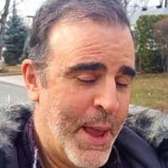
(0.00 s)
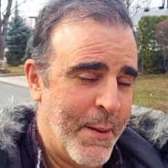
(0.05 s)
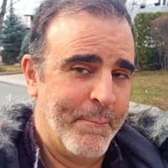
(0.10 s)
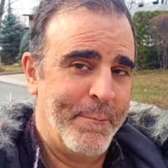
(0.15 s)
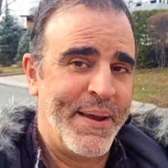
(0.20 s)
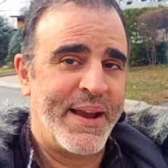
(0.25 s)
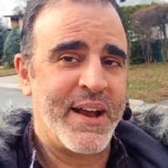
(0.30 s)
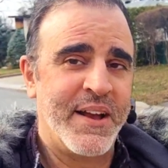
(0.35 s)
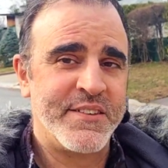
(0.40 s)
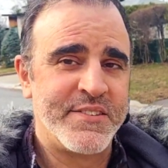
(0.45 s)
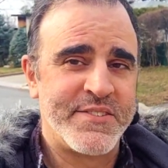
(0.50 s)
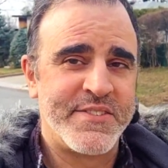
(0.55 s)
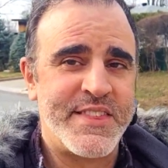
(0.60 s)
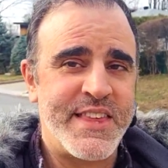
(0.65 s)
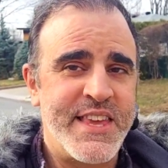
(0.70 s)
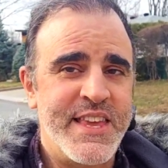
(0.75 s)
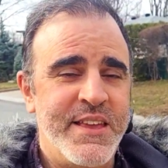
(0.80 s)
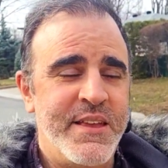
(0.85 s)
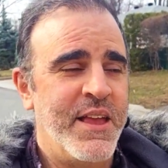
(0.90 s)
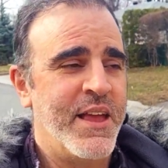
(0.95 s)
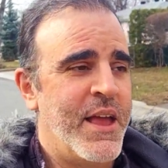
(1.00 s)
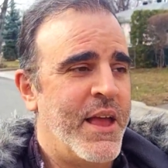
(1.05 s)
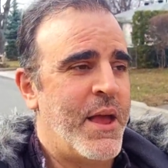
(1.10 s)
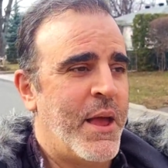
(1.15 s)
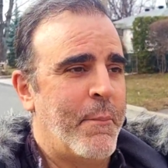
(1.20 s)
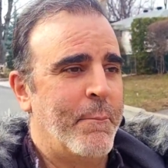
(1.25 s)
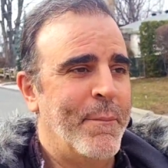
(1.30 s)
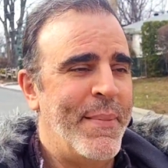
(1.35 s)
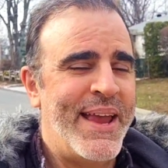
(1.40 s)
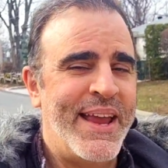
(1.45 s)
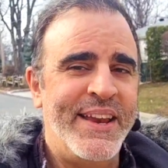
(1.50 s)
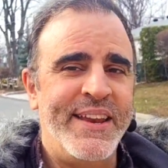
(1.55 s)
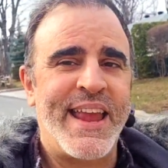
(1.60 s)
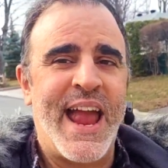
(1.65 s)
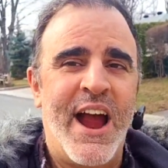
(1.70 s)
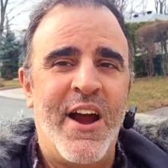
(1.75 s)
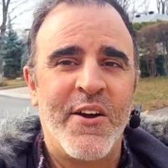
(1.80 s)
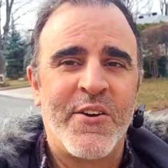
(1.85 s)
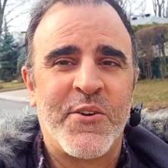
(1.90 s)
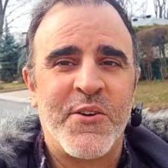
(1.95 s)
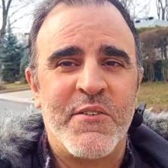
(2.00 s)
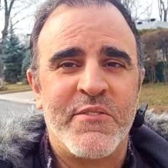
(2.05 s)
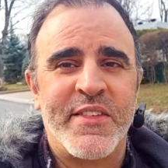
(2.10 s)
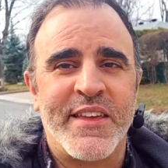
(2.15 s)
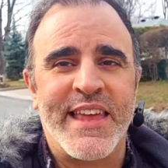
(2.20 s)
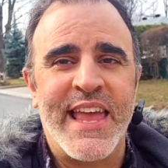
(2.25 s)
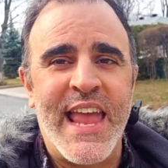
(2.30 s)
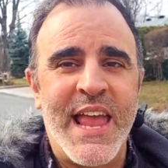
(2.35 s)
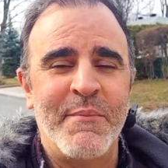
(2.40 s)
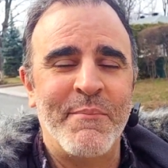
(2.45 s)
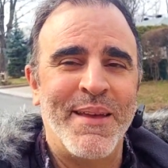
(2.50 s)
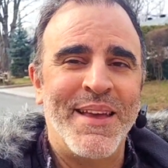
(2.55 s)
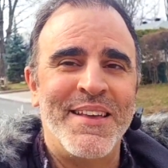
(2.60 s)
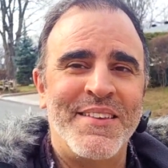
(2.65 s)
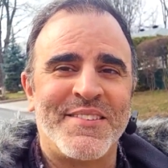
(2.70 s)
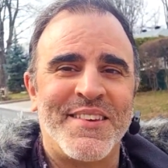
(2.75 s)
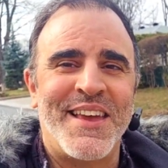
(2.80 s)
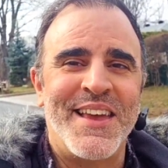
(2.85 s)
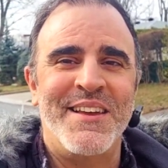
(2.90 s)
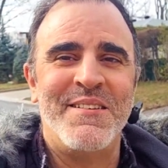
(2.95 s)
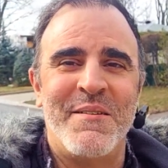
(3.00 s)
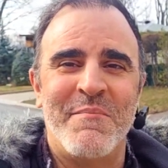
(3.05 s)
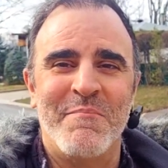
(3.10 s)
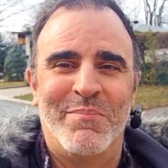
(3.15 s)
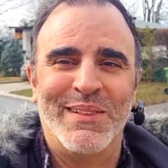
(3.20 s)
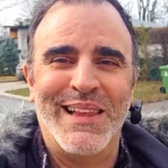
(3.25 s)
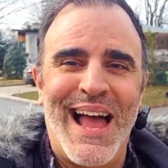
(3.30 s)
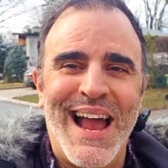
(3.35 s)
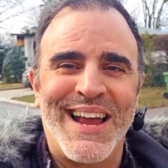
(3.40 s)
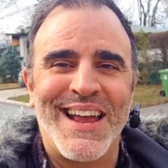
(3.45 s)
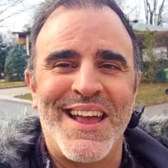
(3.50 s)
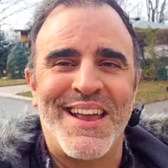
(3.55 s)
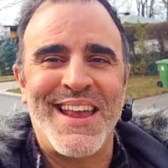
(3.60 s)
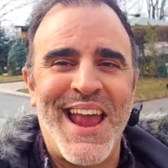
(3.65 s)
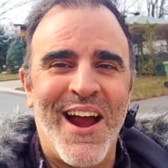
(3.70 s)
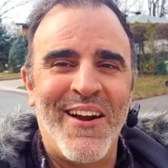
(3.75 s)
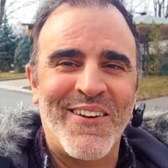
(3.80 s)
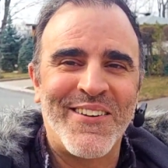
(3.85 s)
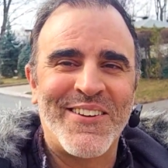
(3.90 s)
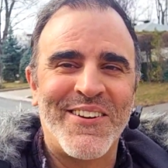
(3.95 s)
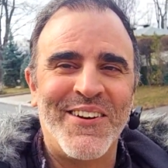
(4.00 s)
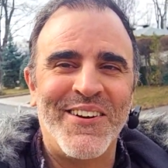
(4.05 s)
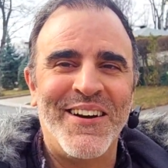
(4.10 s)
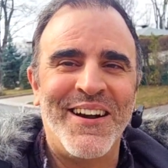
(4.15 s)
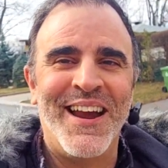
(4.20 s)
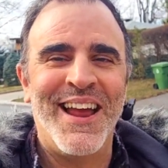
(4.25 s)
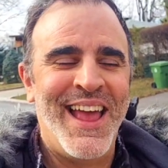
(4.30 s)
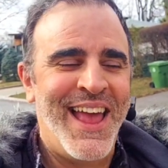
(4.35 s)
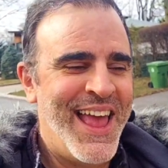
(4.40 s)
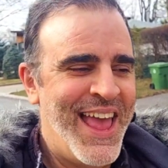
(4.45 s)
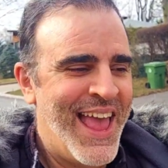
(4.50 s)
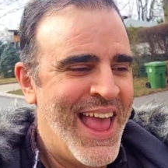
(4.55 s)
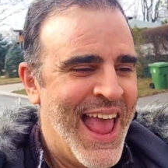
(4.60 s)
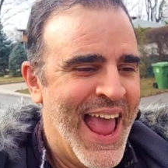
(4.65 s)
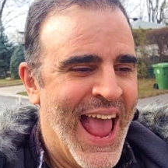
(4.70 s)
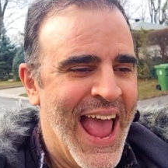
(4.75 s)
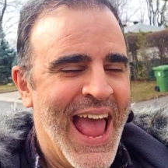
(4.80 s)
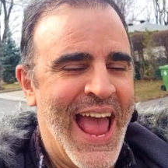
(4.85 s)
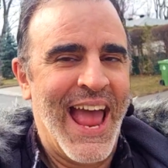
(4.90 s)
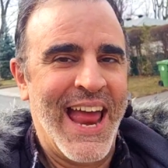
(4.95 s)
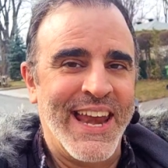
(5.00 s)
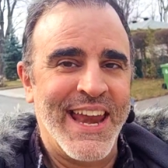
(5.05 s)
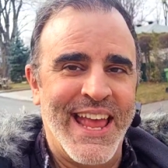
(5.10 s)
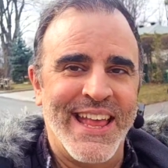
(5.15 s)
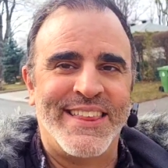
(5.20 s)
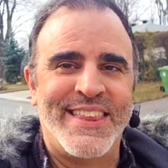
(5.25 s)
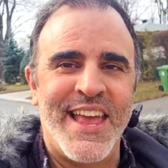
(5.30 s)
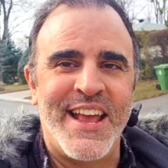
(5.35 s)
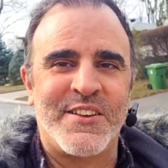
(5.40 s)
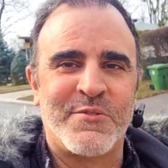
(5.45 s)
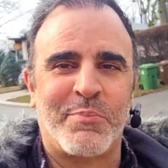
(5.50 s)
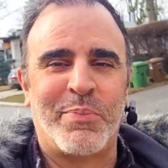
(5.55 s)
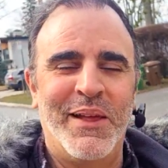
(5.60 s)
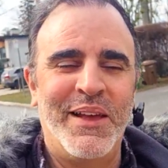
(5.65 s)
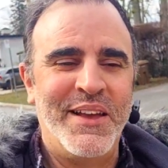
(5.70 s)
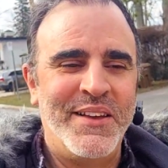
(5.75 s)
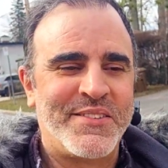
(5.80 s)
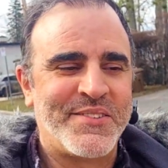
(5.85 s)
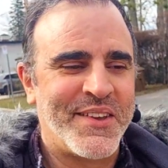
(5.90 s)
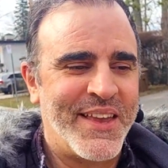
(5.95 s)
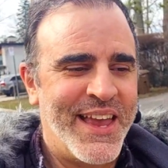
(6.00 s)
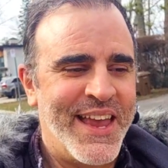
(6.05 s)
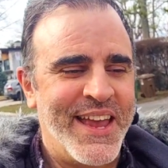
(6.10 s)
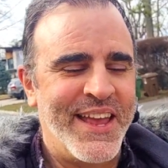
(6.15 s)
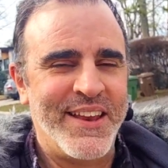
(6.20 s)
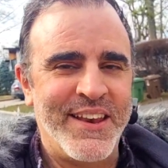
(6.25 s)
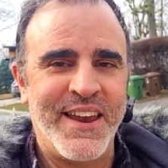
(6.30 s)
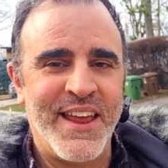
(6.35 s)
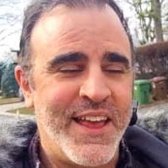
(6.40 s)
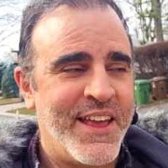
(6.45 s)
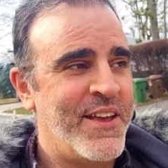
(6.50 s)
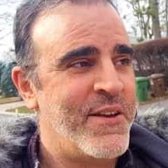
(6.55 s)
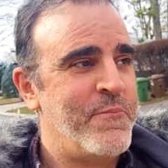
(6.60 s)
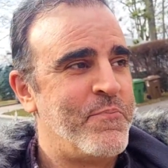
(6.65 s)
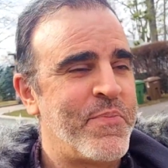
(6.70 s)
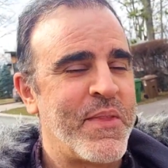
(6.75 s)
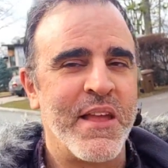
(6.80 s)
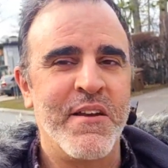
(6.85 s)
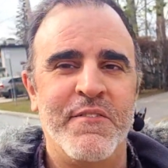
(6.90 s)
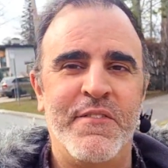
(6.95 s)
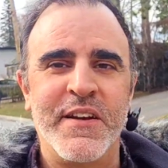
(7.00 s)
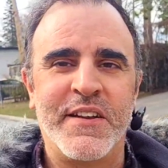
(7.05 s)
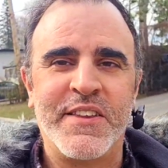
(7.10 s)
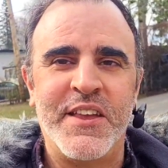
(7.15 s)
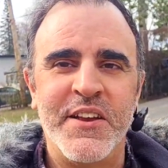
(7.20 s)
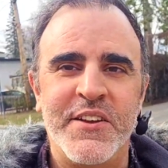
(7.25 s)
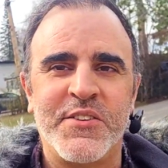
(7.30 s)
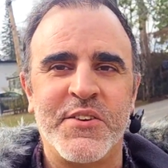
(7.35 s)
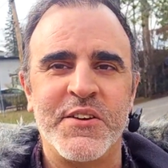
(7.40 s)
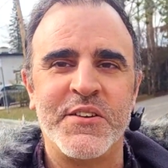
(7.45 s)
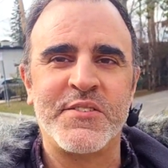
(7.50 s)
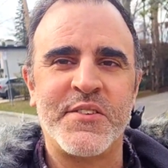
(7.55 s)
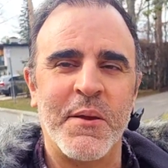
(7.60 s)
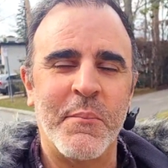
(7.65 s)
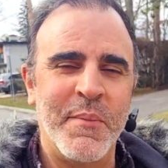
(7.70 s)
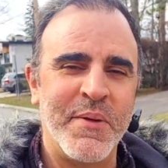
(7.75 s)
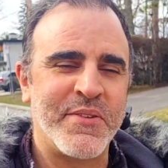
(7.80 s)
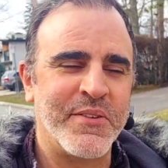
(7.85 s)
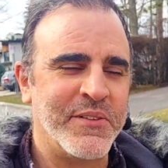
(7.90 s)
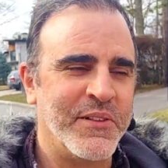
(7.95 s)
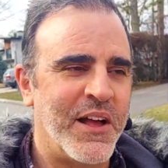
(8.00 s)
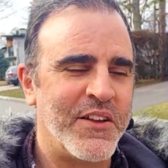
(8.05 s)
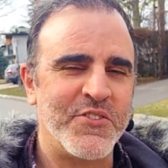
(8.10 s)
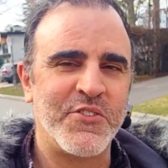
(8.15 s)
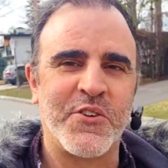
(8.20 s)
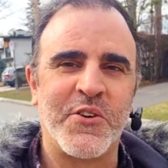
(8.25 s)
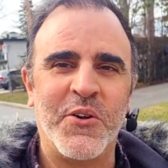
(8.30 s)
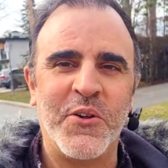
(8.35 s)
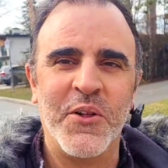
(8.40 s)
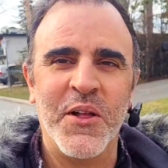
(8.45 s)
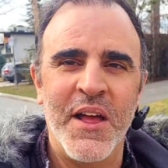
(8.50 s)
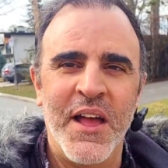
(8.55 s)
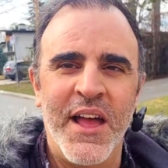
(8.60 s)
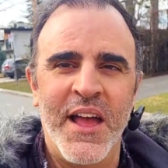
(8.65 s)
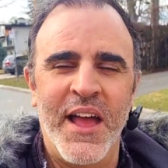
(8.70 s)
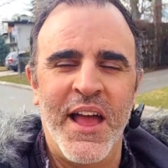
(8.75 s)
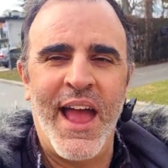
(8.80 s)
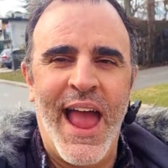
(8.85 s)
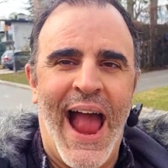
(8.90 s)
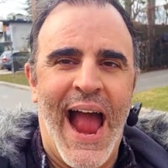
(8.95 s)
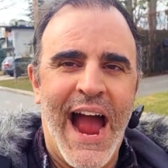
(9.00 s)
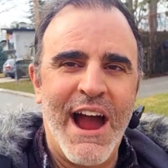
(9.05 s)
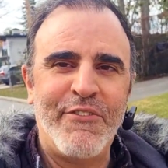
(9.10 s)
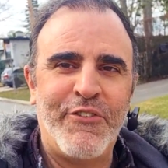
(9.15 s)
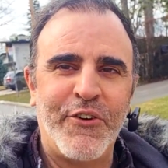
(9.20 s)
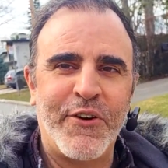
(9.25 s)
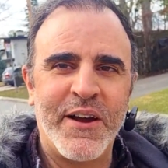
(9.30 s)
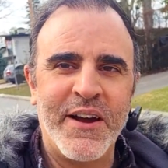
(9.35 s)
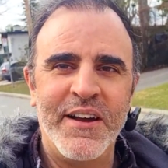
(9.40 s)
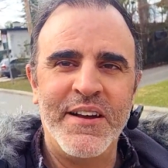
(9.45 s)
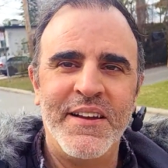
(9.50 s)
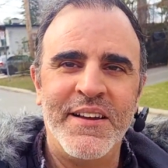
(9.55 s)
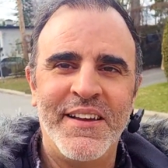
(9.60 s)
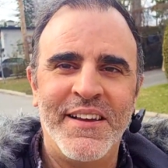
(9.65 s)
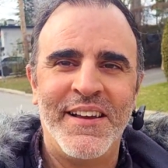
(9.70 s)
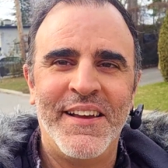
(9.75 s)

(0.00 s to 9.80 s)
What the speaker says: Because the main character of the game is a black character, and it takes place in fictitious mythological Africa.